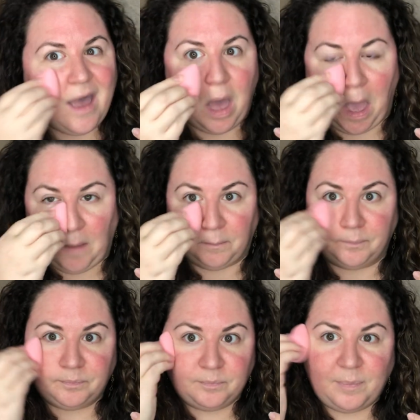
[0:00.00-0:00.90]

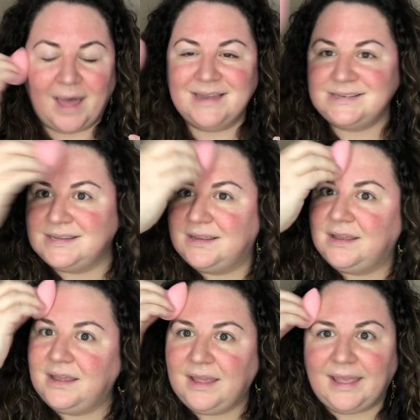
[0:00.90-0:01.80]
But
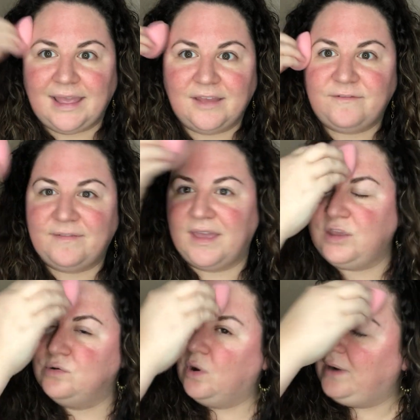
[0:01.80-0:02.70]
if
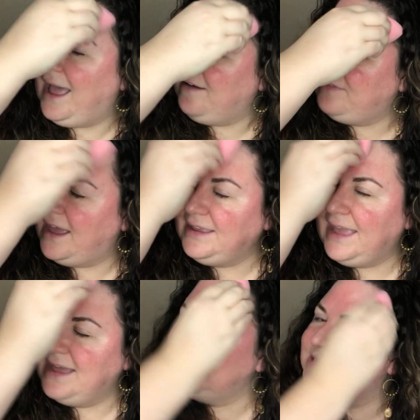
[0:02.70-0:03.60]
you don't have that
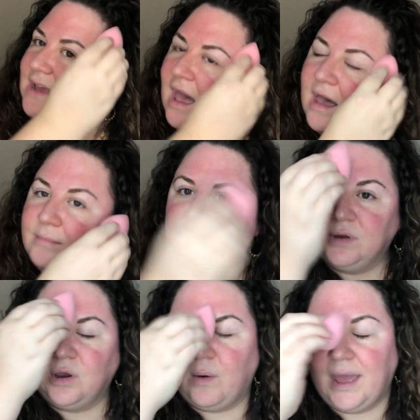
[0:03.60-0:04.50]
yet, you
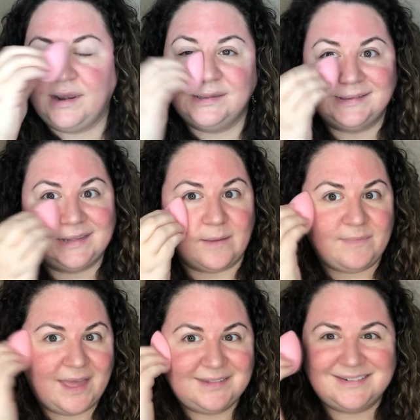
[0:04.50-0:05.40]
can go ahead and
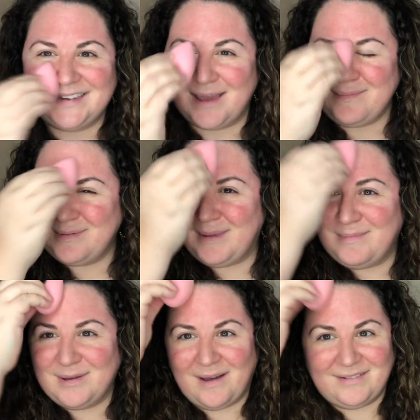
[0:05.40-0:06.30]
skip that step.
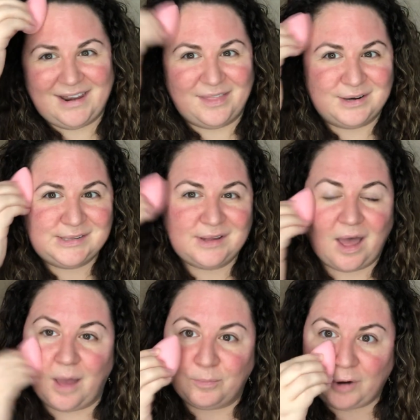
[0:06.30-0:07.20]
Maybe you have another
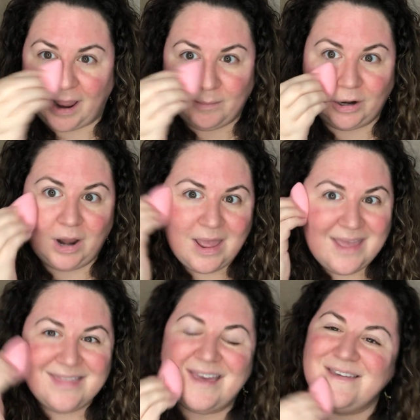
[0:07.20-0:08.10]
primer
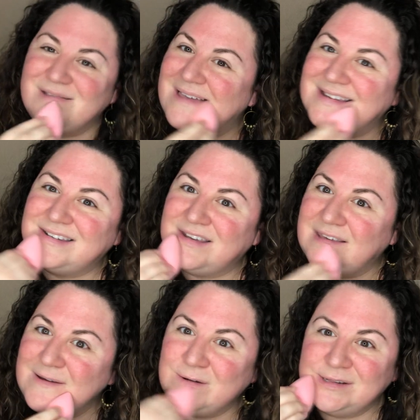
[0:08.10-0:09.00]
that you like to
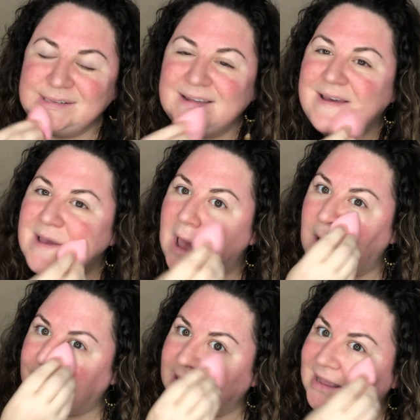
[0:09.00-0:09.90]
use.
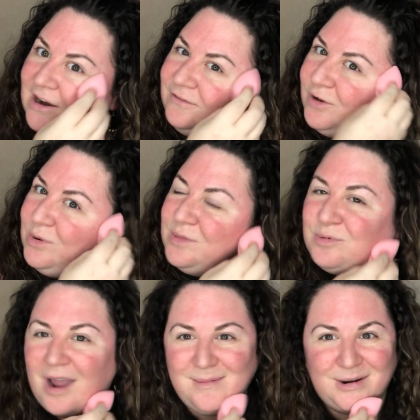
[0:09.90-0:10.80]
Be careful with
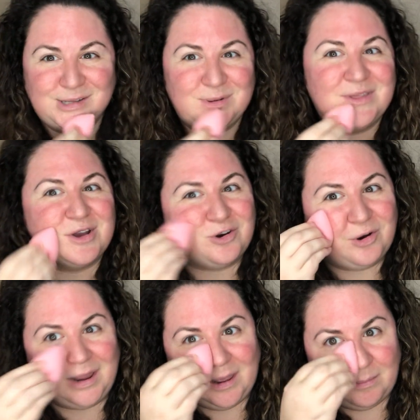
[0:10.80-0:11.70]
primers with a
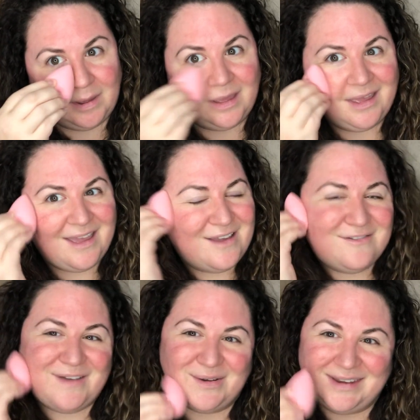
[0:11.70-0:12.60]
cream
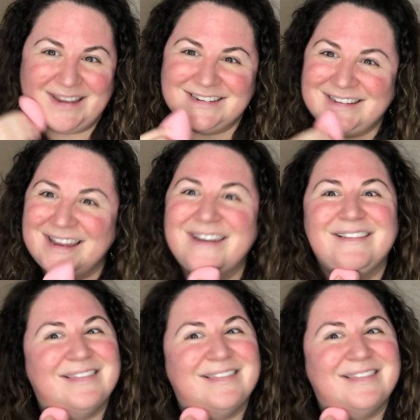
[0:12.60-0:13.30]
foundation